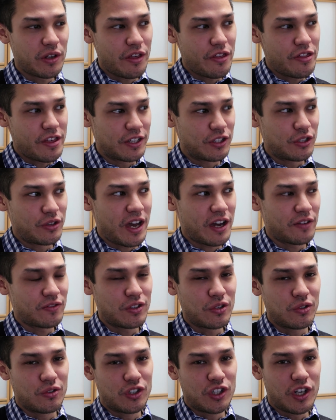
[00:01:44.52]
one of the things you
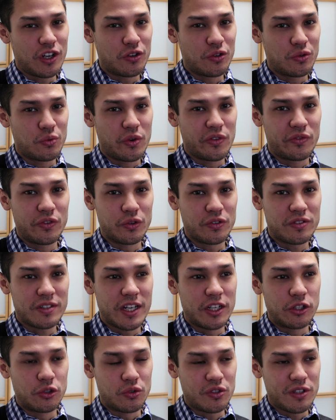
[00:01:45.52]
have to juggle with your
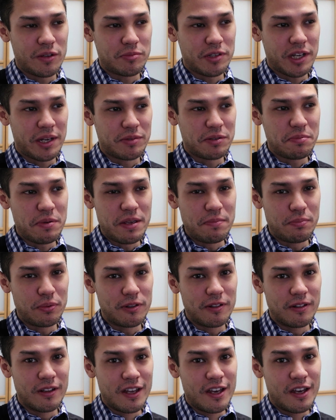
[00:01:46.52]
schedule. Sometimes
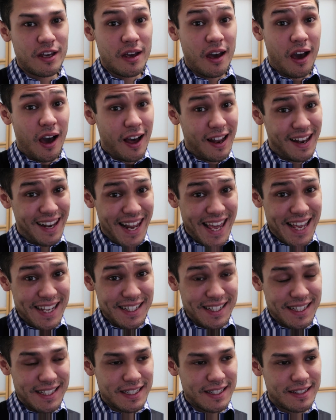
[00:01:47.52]
people are
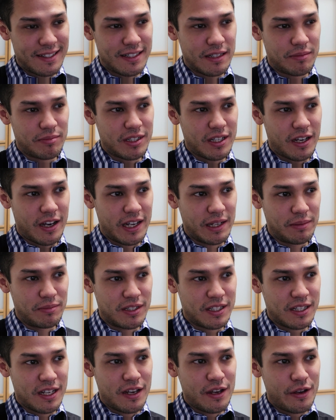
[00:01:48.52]
late,
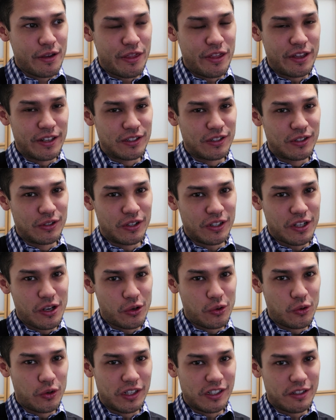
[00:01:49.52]
sometimes things do not go
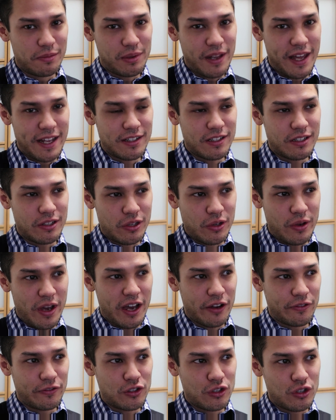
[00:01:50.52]
according to plan, so you
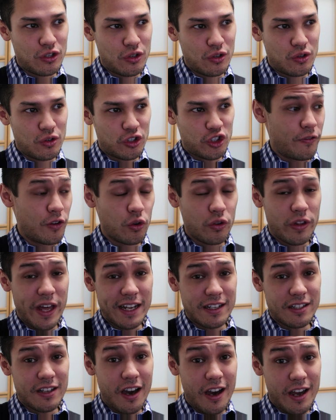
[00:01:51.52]
have to fill
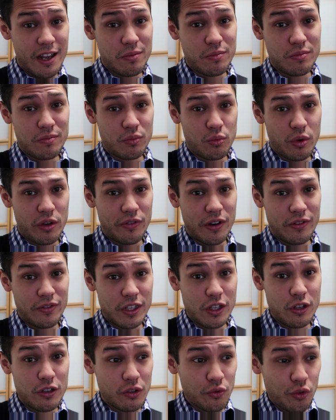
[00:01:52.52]
that time with
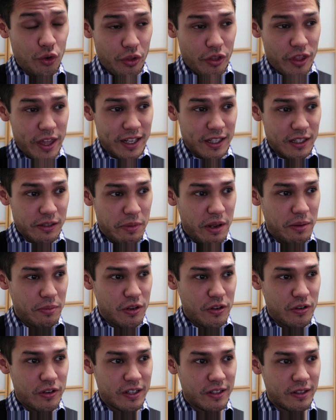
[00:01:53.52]
other useful things.
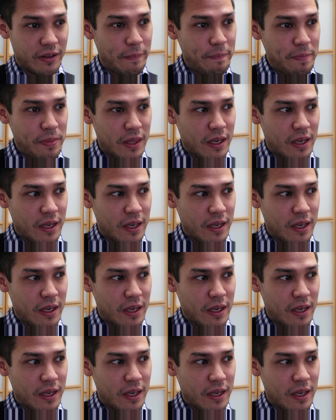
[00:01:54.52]
Maybe you can